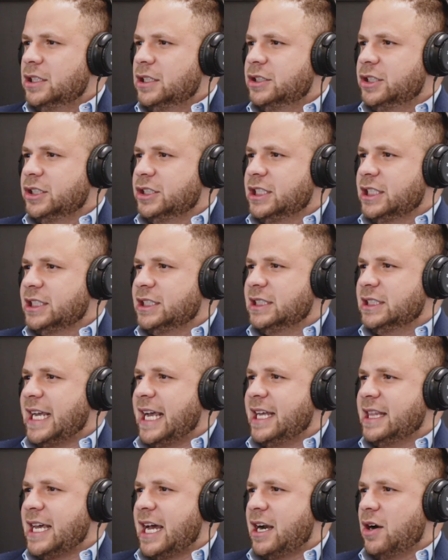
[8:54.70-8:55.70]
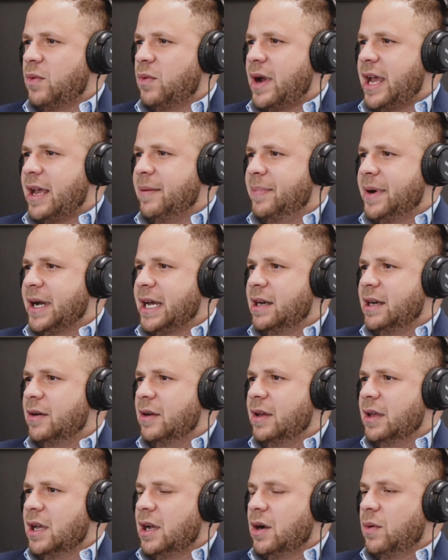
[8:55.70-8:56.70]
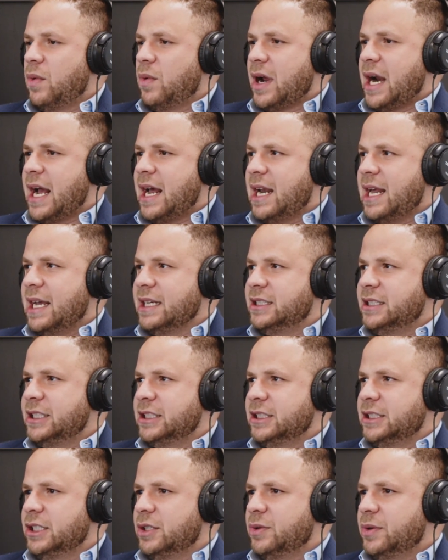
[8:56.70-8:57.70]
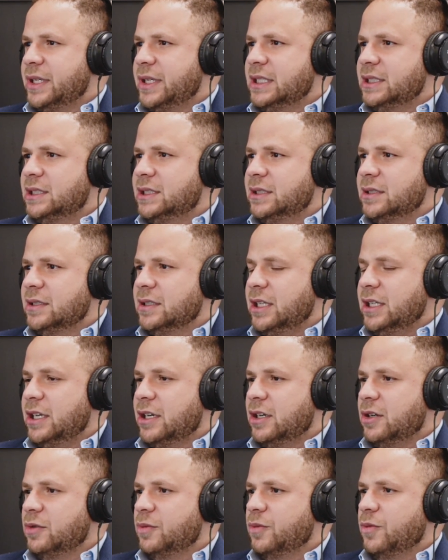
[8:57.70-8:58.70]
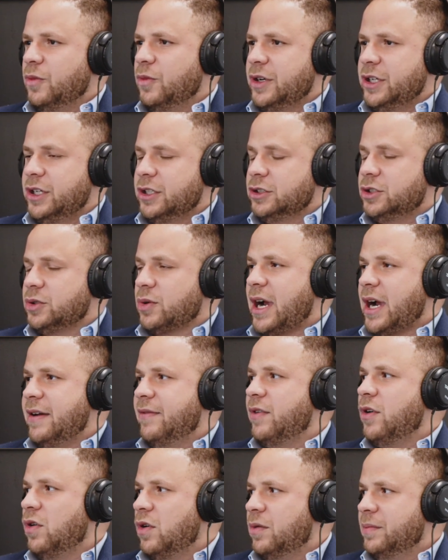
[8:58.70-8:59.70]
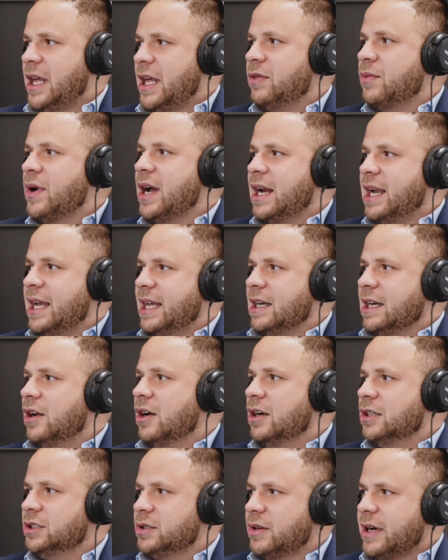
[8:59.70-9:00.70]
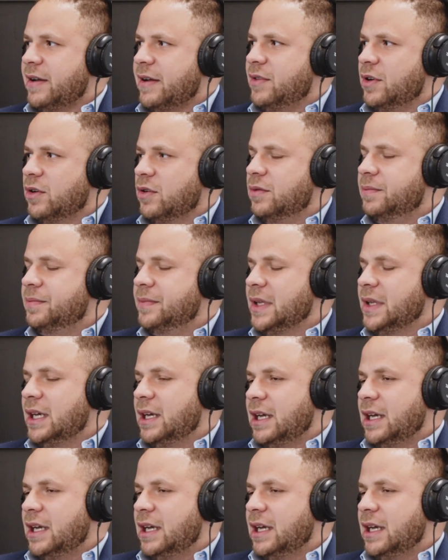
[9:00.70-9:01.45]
just take that away. But what I like to do is, you know, when you drive home, that's why I like long drive home,